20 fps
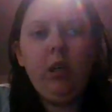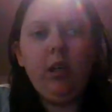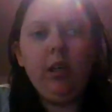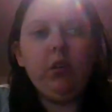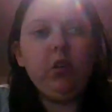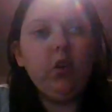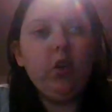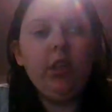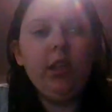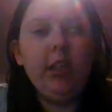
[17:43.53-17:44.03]

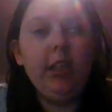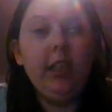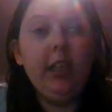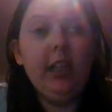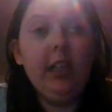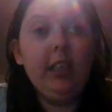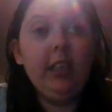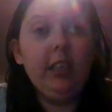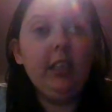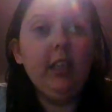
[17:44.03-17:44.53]
That's all it
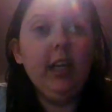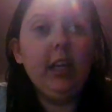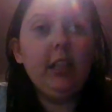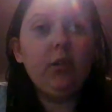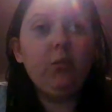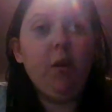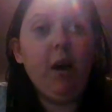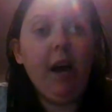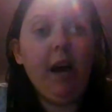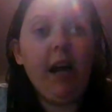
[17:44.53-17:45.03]
needs, and
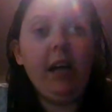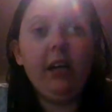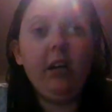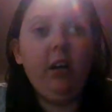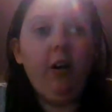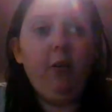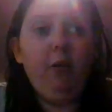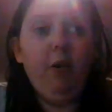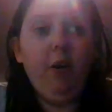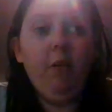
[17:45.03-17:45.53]
that's why I
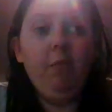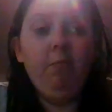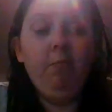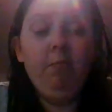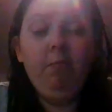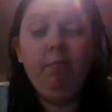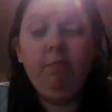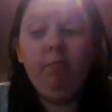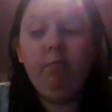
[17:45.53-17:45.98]
got one,